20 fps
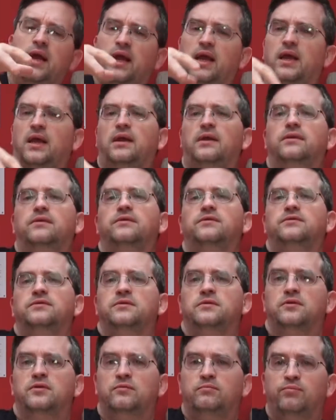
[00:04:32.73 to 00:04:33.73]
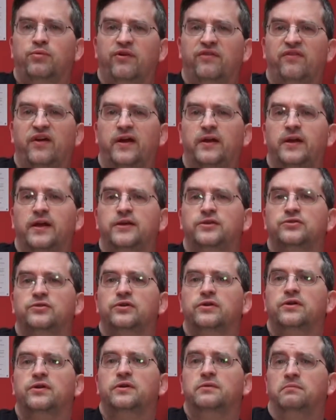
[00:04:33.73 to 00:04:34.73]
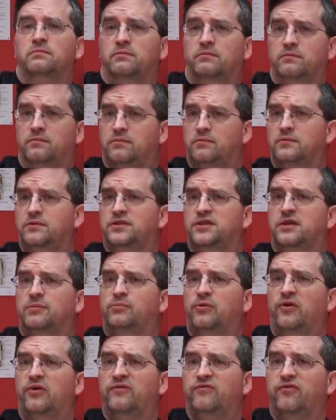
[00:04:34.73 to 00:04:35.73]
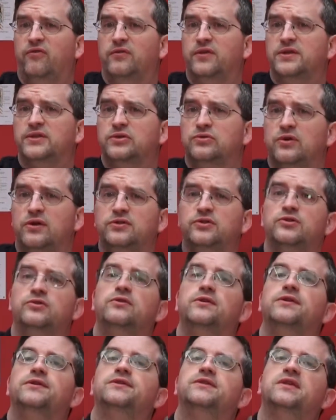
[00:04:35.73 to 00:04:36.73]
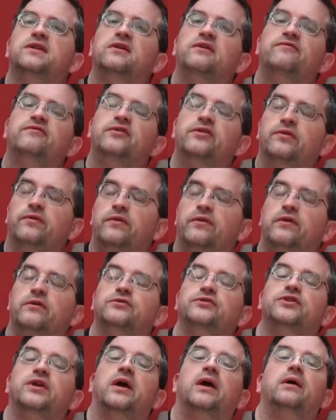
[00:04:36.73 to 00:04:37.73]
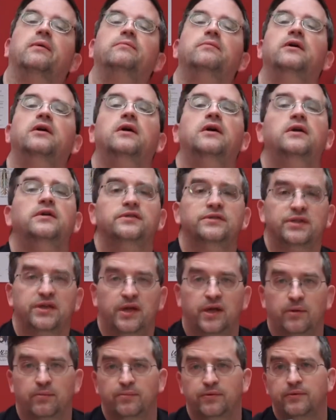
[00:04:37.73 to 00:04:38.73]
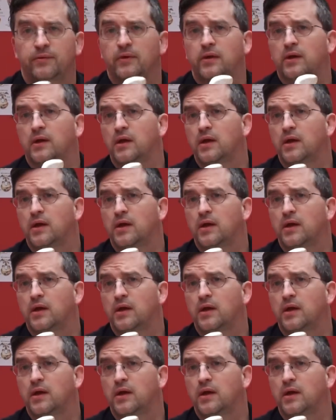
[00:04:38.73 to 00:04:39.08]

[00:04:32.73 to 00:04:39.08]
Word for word: and provide extra support for the structure instead of doing their job to help